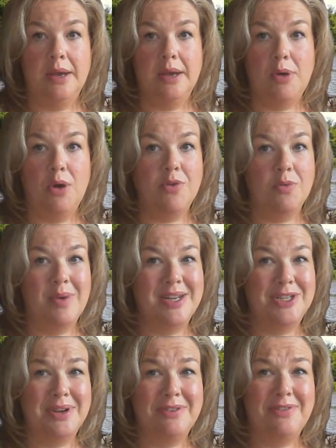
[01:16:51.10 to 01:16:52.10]

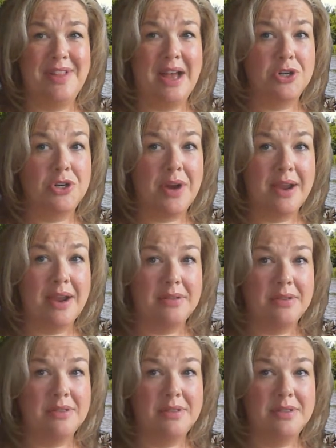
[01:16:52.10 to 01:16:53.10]
Overwintering flower
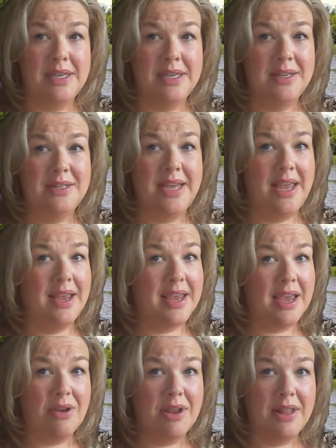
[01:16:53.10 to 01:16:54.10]
tribals seed date
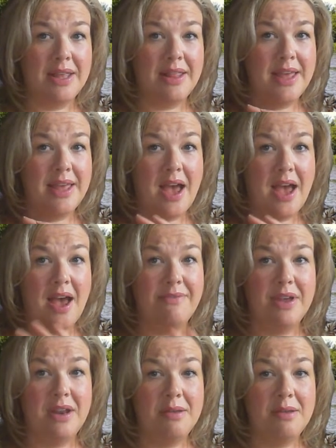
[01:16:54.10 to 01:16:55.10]
calculator. Like, they have
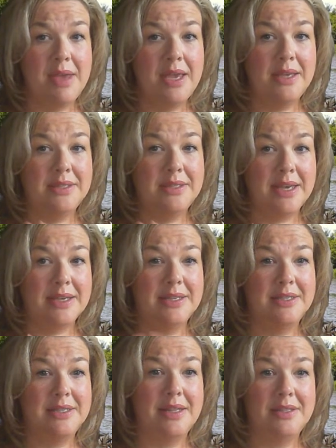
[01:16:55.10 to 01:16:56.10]
an amazing,
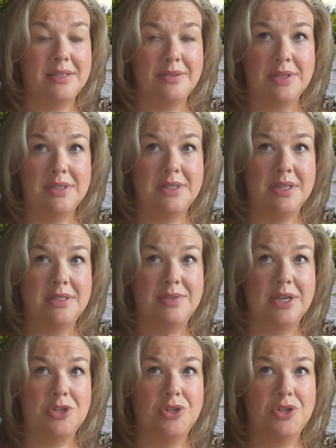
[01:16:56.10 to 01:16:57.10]
extensive
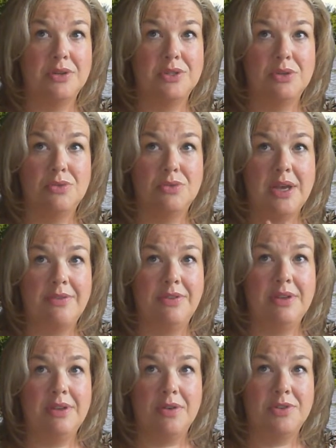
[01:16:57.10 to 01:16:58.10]
section there. So
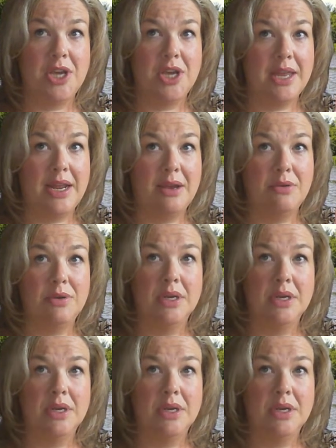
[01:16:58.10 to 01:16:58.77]
definitely check it out.